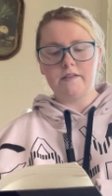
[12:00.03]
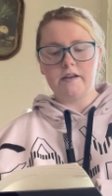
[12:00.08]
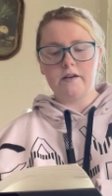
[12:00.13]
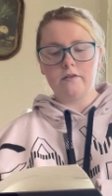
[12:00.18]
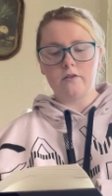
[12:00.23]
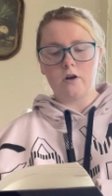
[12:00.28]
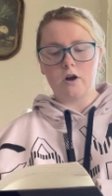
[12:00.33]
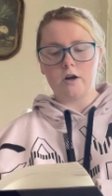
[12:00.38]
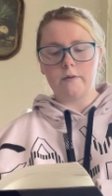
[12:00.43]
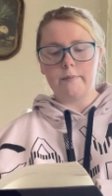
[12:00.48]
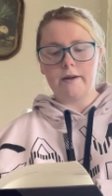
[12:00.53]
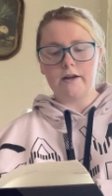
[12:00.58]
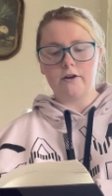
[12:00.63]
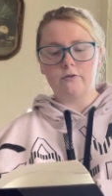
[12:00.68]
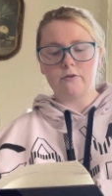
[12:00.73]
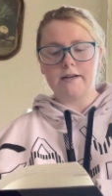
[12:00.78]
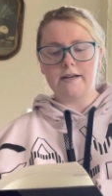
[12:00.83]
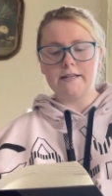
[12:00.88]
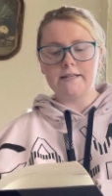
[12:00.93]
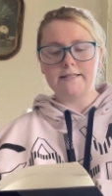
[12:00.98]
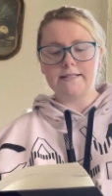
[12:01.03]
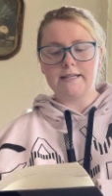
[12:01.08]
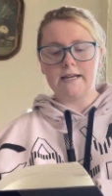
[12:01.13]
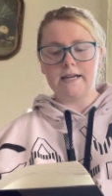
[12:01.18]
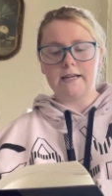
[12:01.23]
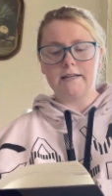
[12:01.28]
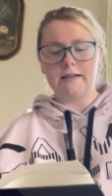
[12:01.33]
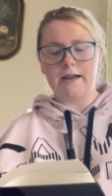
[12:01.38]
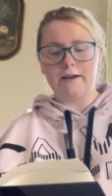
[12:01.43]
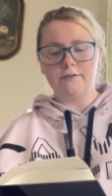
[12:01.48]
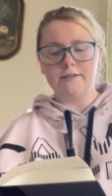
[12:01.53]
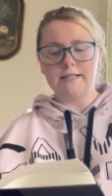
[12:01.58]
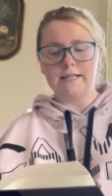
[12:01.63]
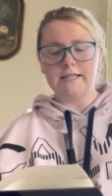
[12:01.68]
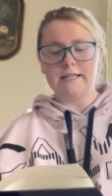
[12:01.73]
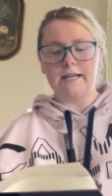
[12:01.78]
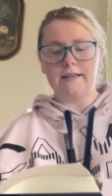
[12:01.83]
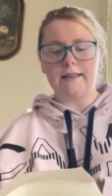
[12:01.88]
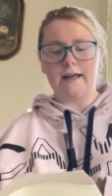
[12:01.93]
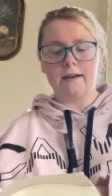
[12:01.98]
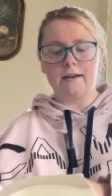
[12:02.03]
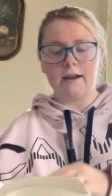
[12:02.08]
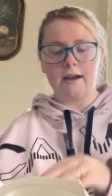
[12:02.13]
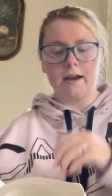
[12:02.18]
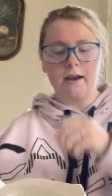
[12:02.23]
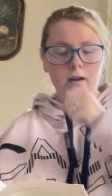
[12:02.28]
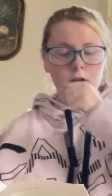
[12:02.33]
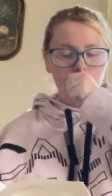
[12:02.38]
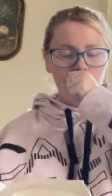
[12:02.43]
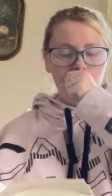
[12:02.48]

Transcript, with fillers: alarm at Green Scene LTD that night.